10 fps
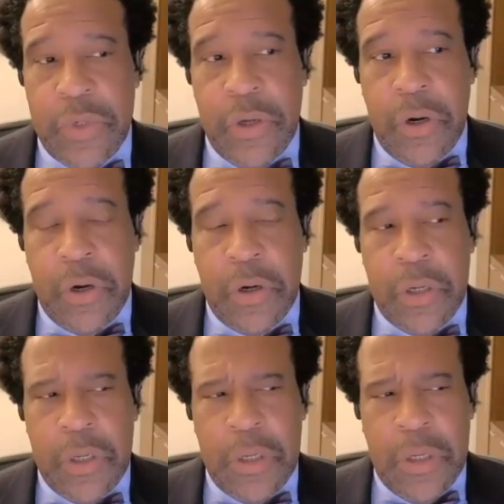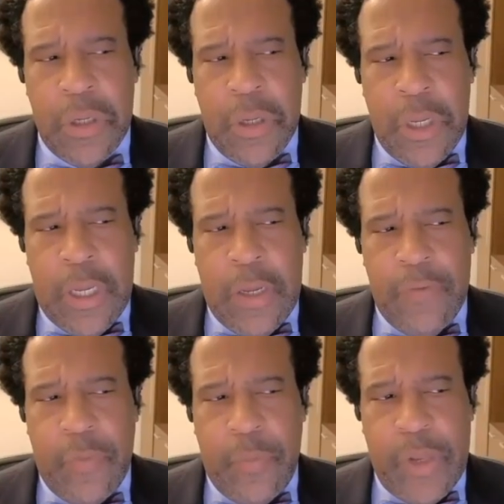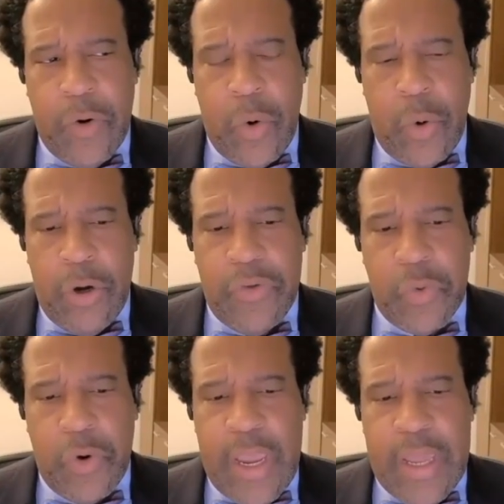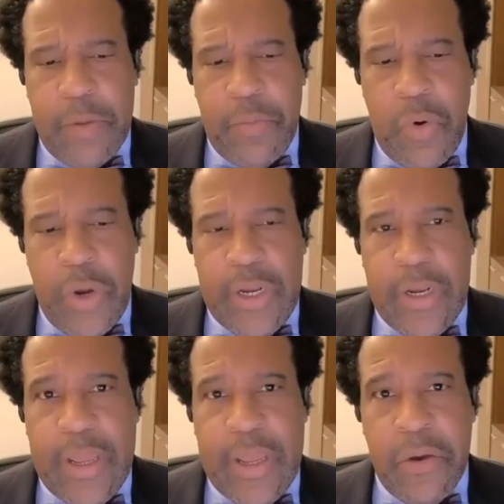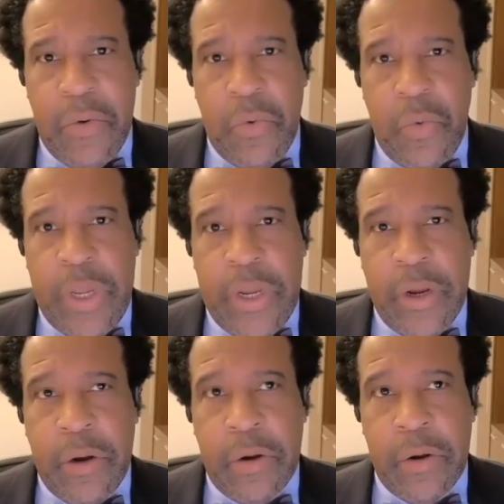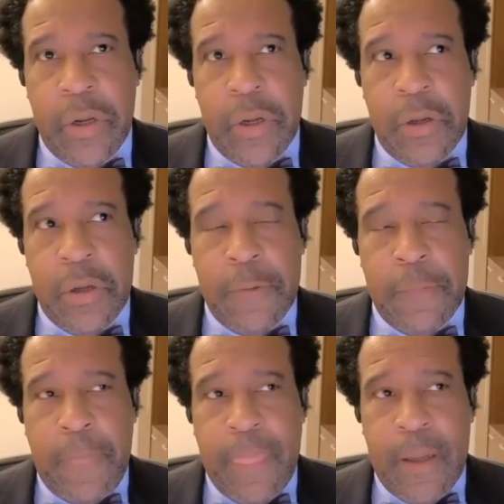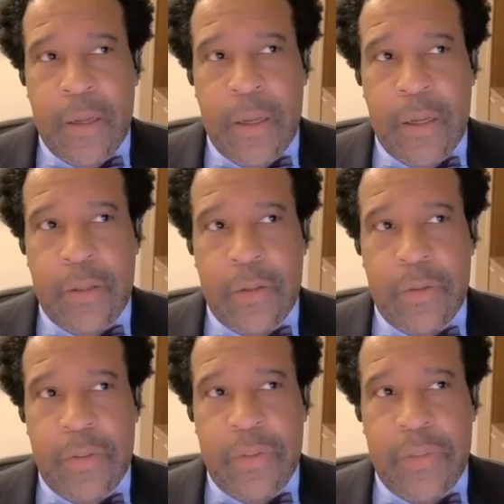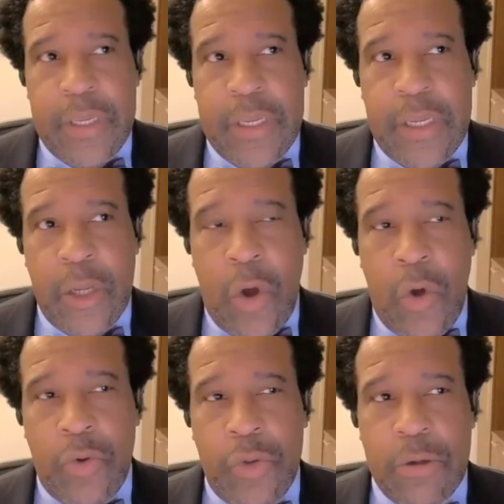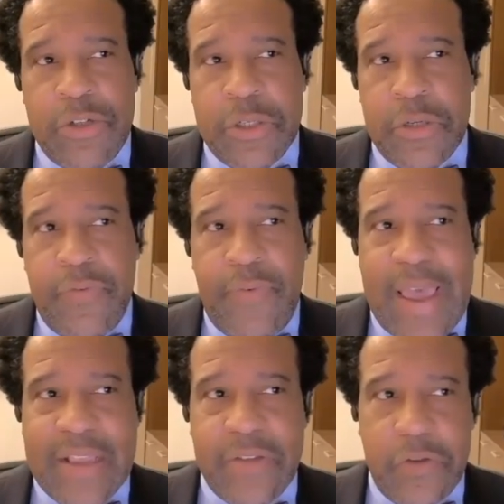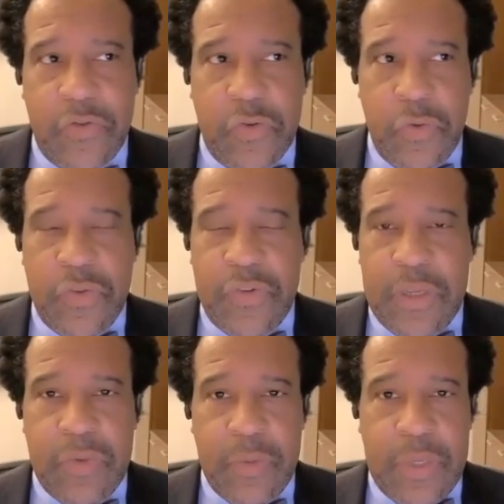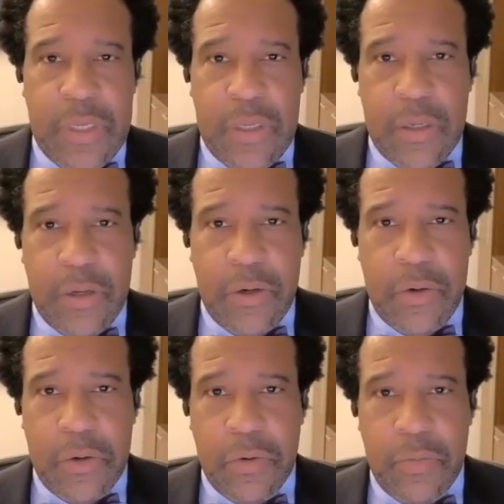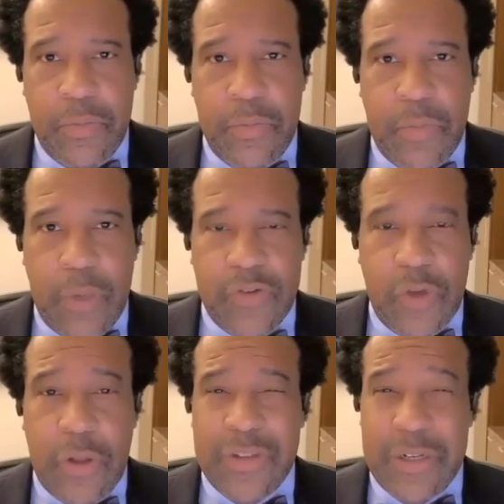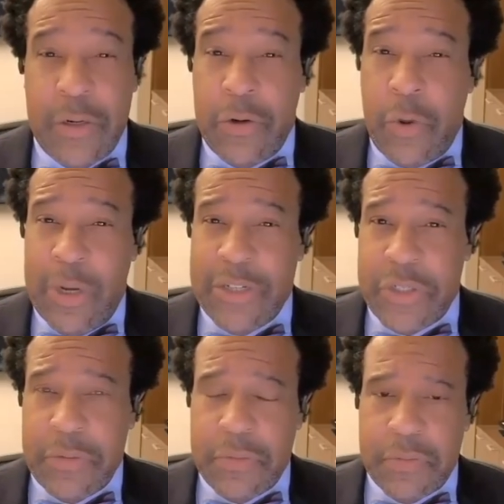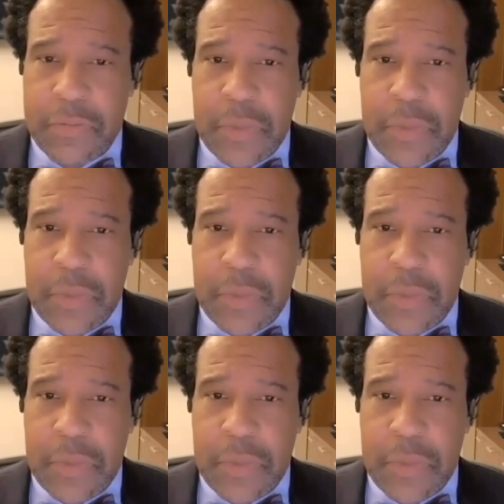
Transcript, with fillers: We are, uh, for better or worse, we're at a point now where the whole notion of facts and truth seem to be under assault and under question.